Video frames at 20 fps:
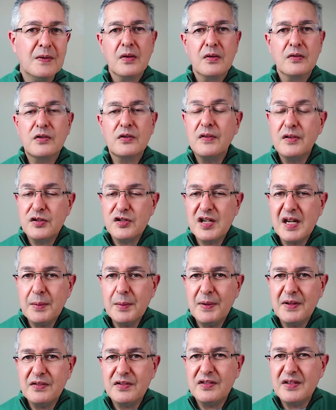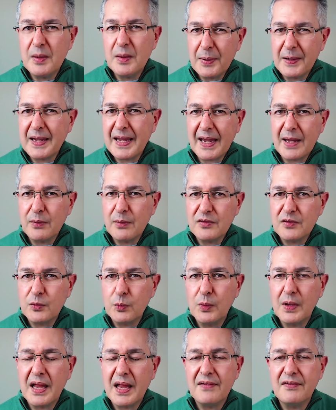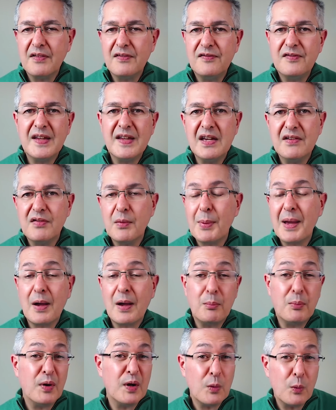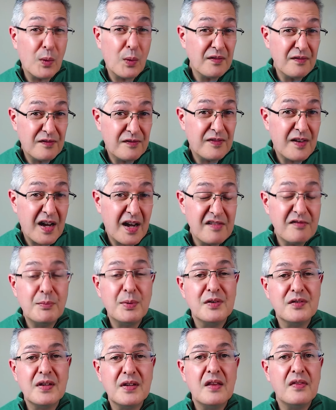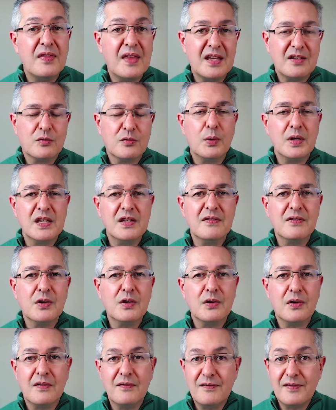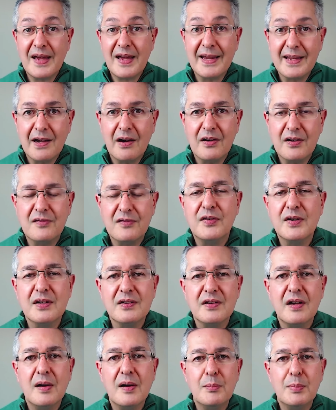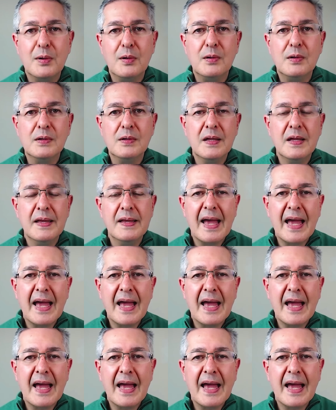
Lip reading: So the cheapest SIPP accounts will have a fee of about 0.15%. That's what you've got on Vanguard, for example.